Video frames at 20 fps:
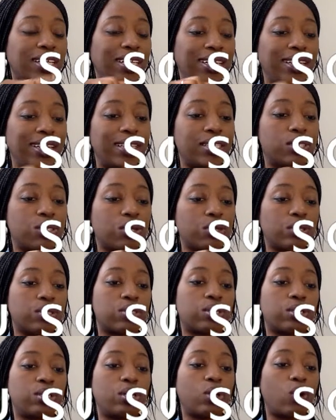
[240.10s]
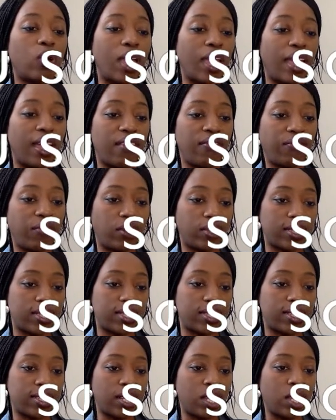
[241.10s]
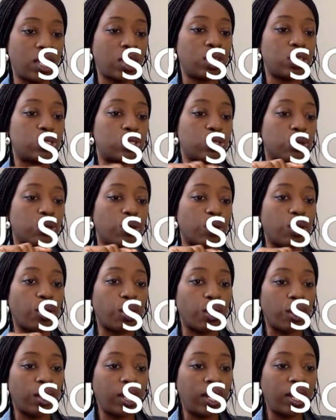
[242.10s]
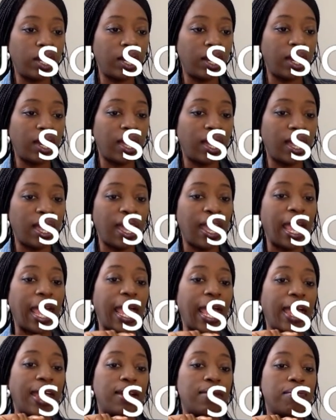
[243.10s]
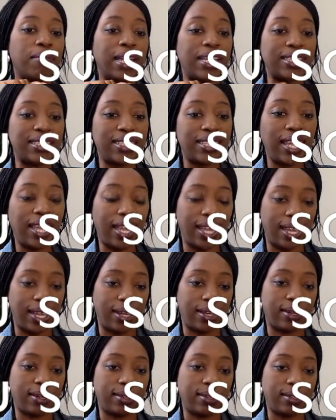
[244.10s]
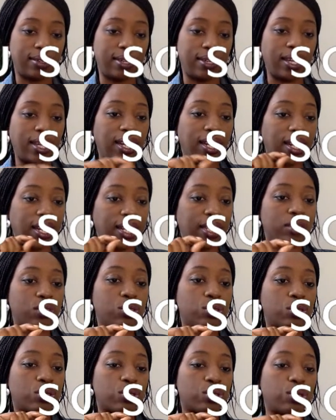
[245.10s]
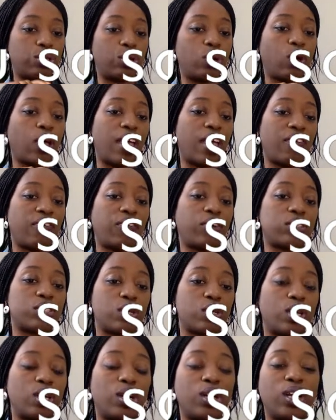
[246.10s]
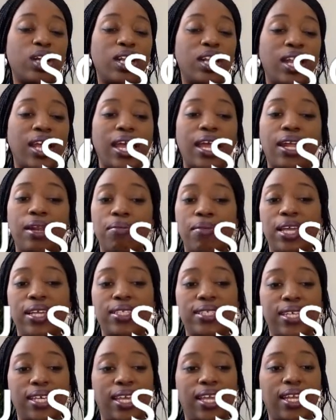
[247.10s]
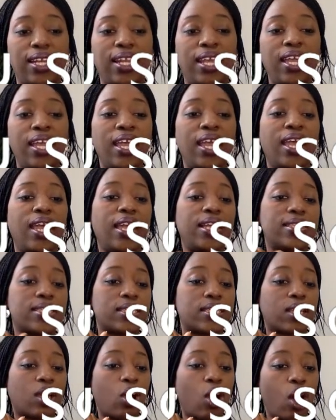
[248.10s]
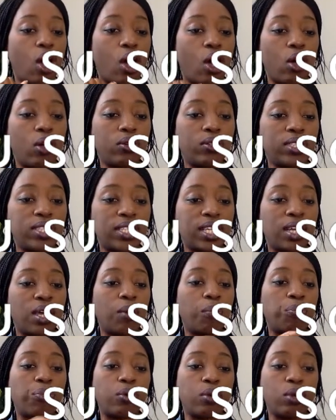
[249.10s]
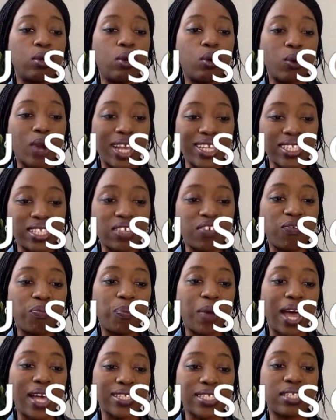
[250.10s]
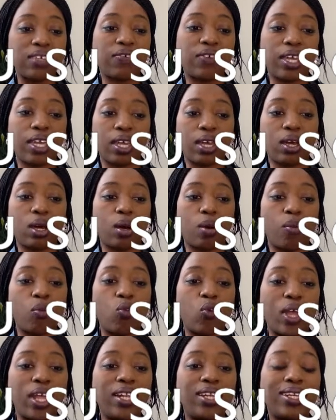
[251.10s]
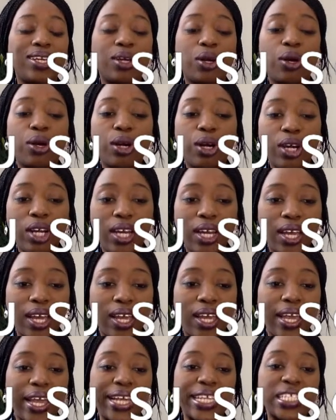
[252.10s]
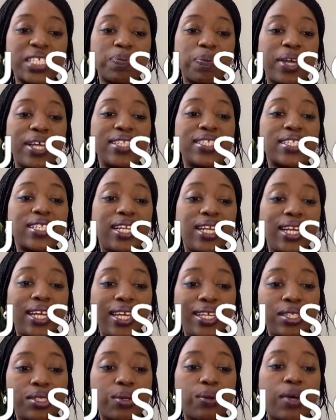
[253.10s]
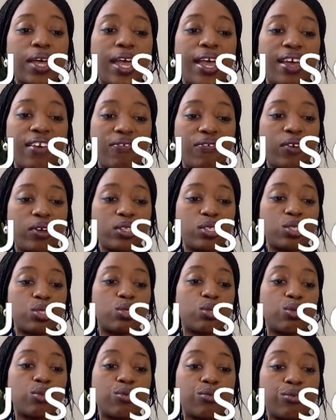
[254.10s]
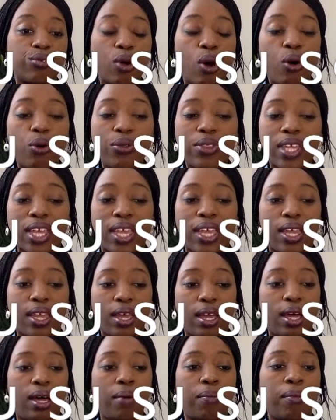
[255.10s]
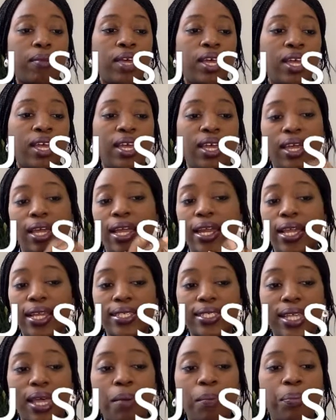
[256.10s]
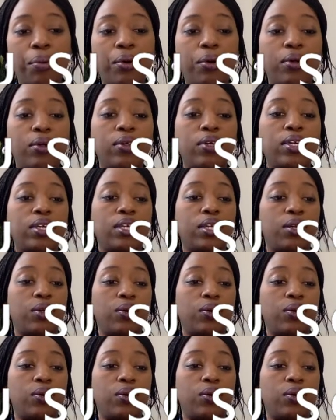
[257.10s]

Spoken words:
little to no efforts to earn and maintain. Little to no effort to earn and maintain. It's called progressive passive income when the earner expends little effort to grow the income. An example,